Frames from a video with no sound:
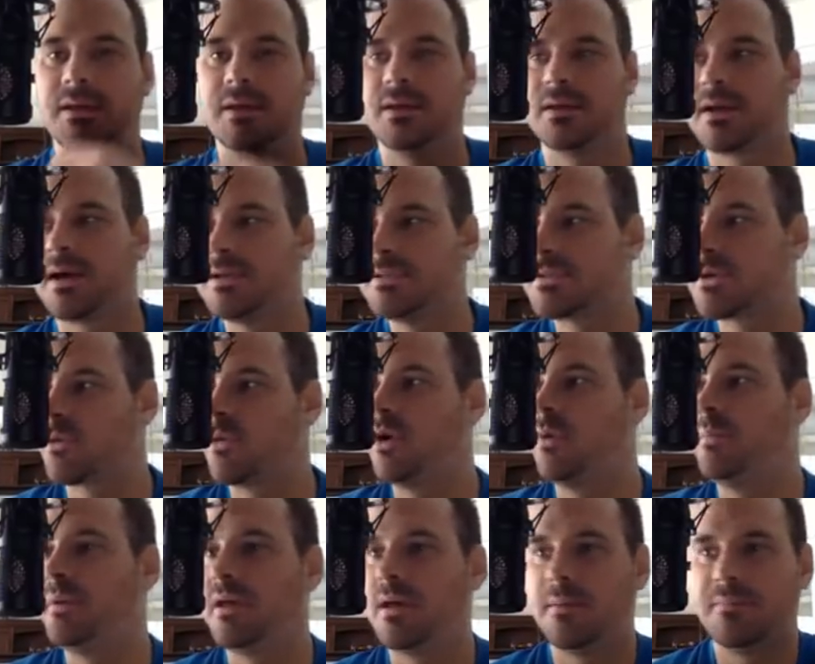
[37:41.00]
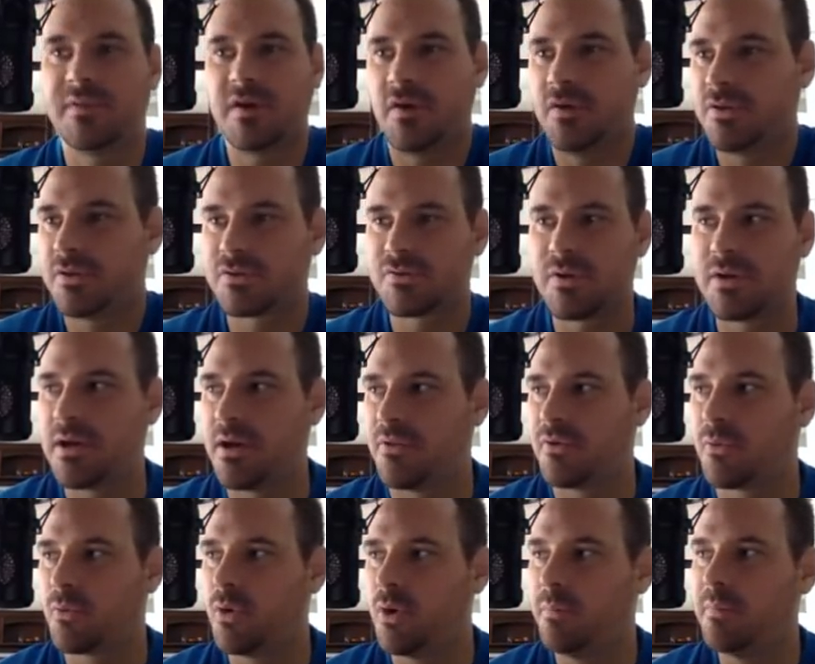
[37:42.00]
guys, I'm telling you this right now,
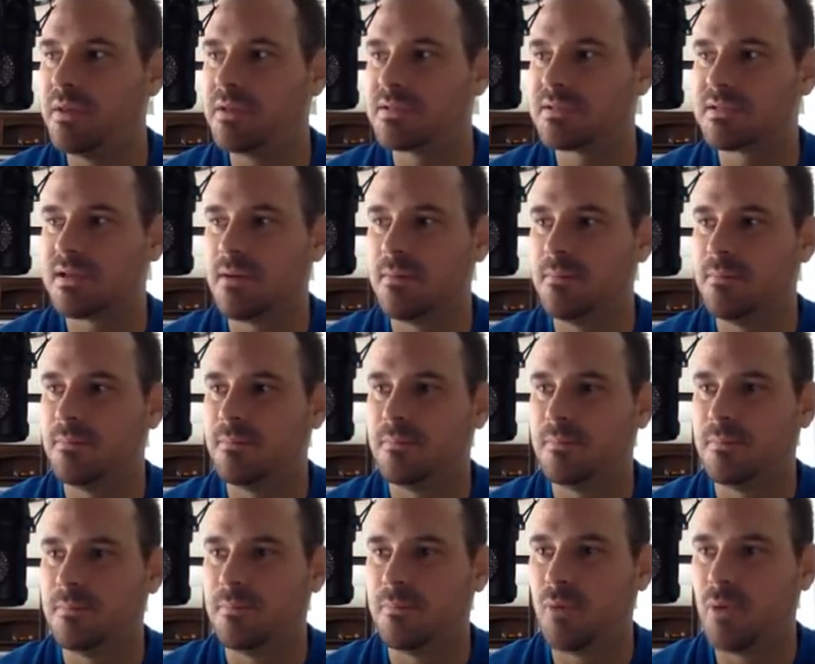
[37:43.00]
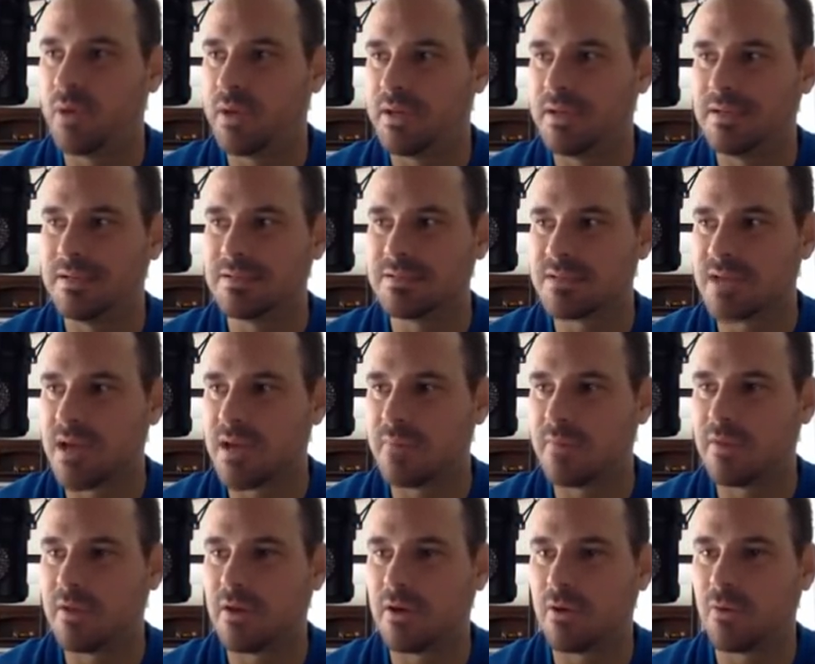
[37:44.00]
there will be some point in time
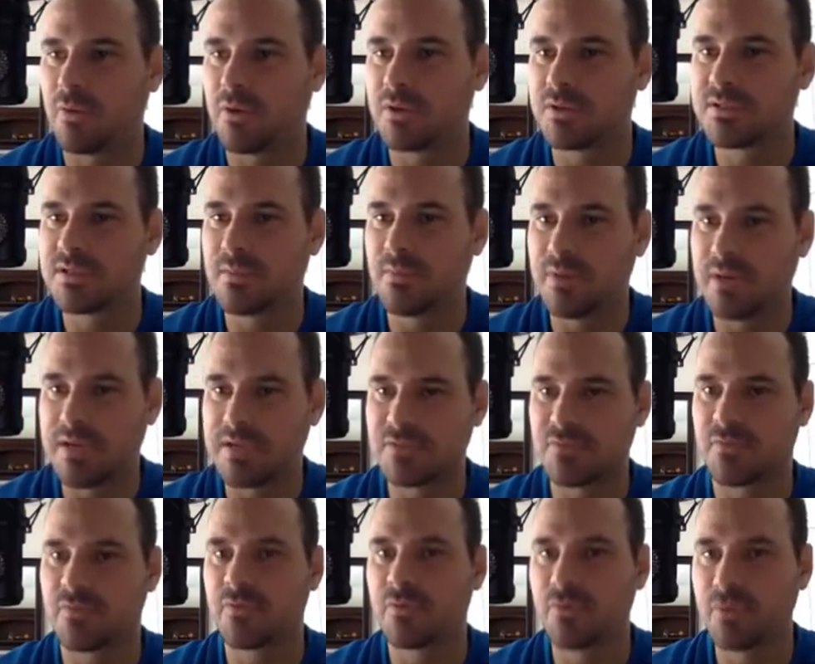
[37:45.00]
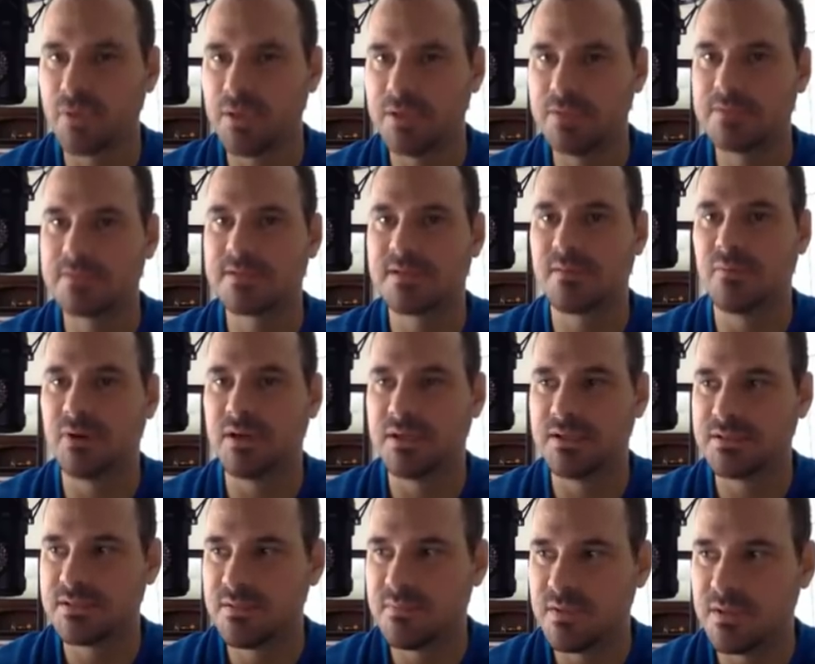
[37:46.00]
here where someone has recruited someone
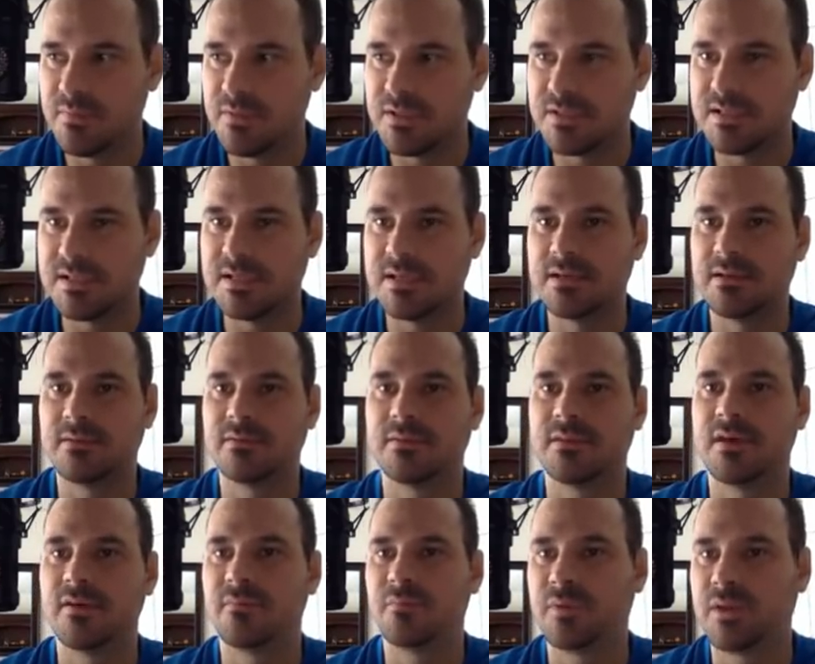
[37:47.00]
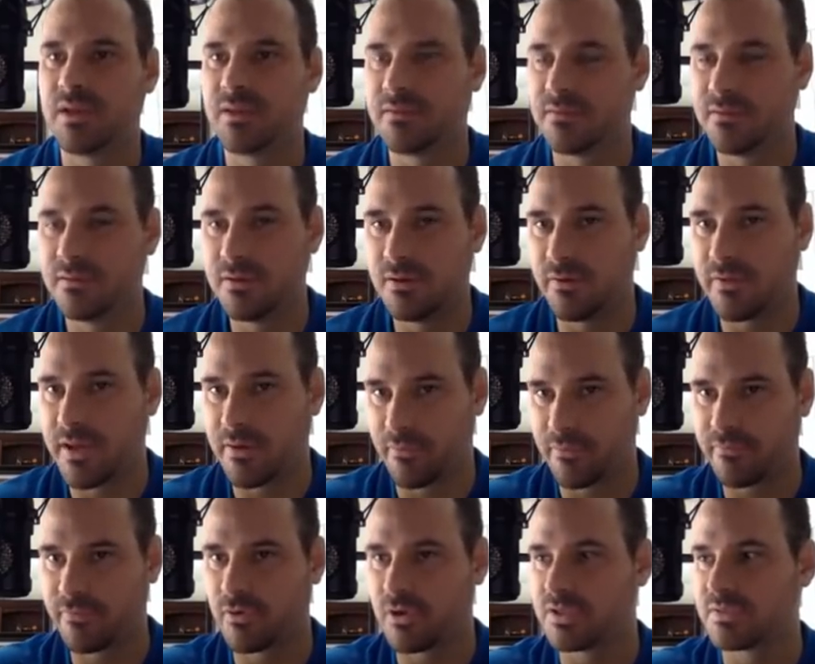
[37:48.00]
into BBD. They've played, that
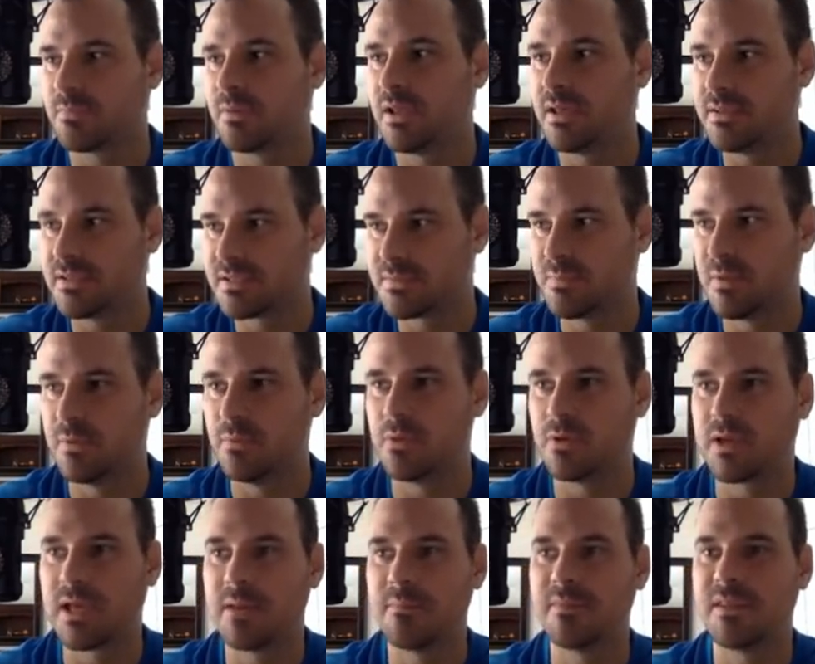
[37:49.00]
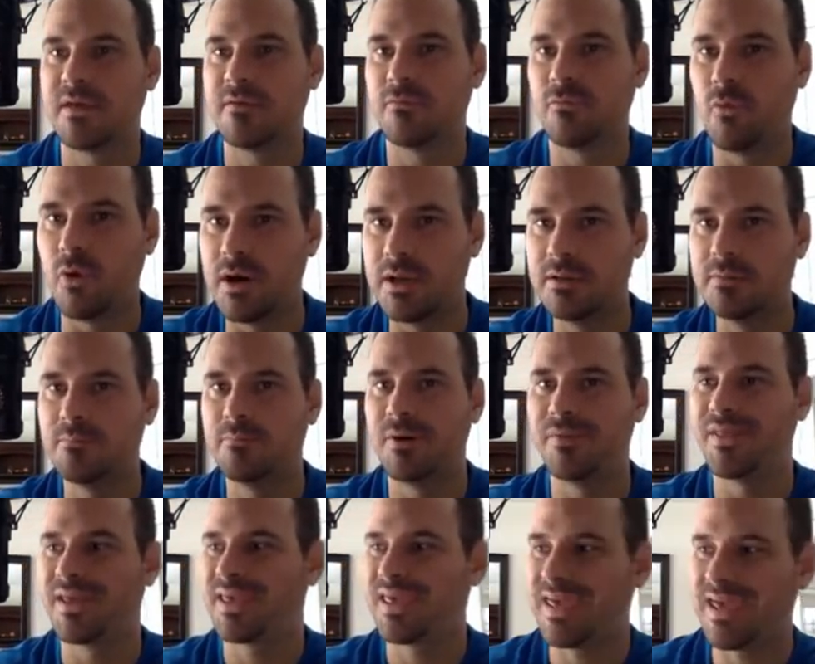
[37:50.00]
referral has played the spin wheel game and they've won,
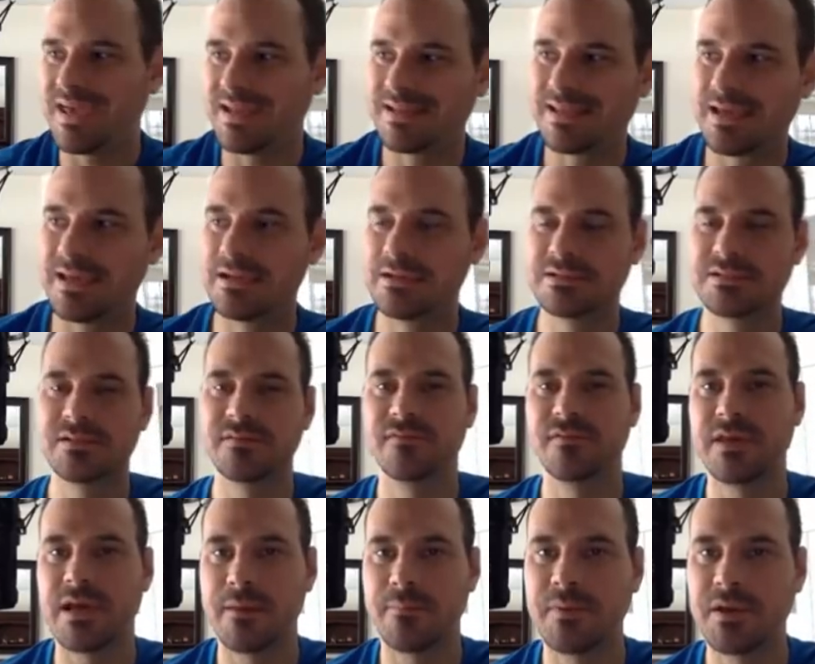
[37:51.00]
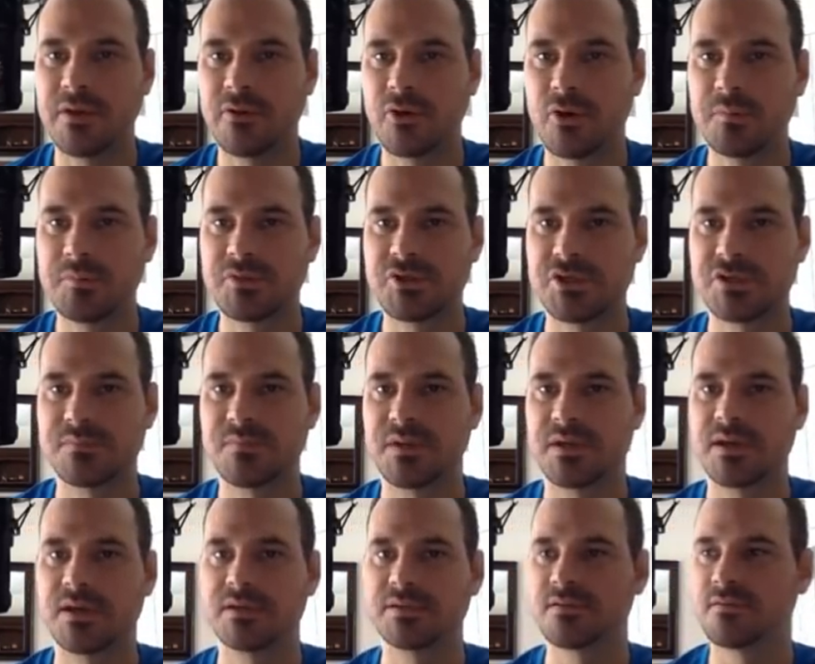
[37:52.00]
but they can't get into the VIP group just
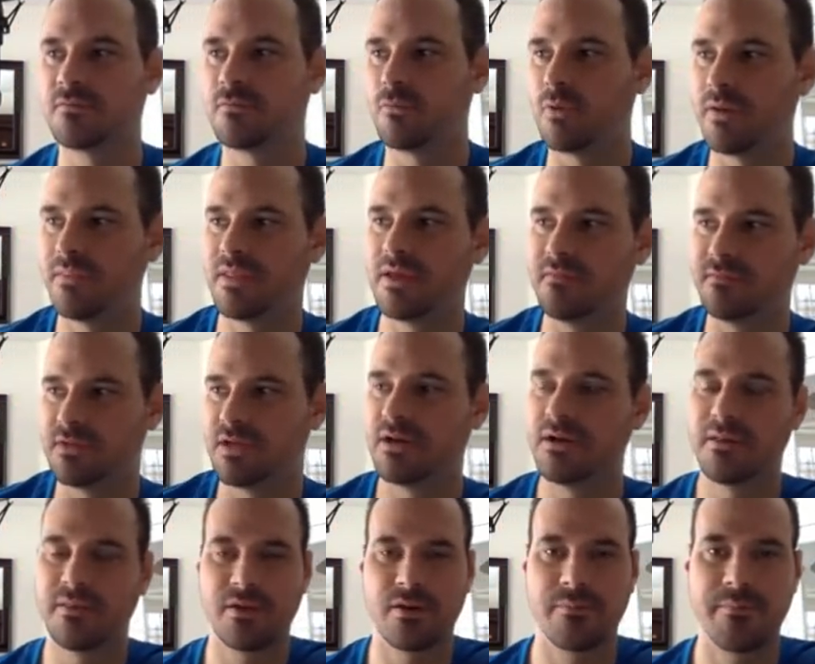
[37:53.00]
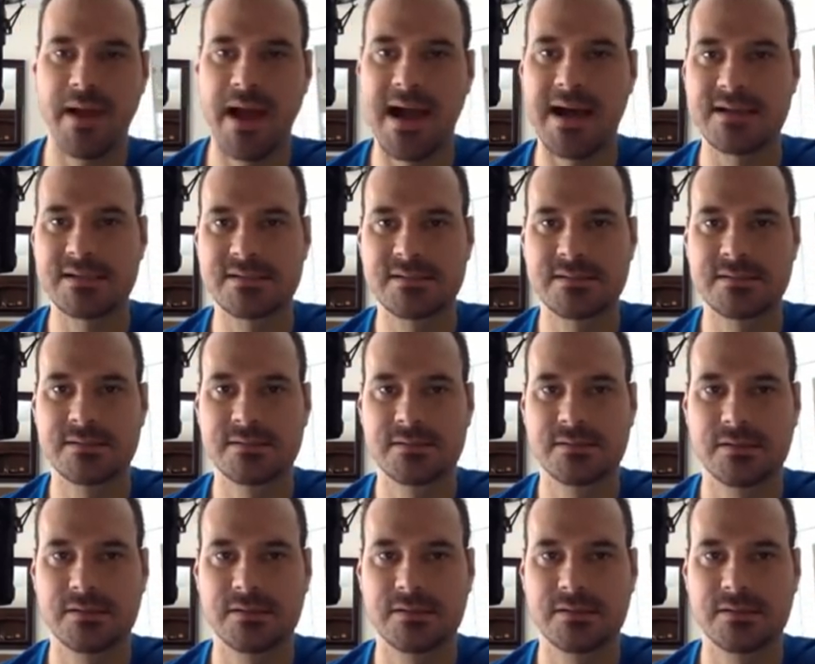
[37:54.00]
because of what they've done in their past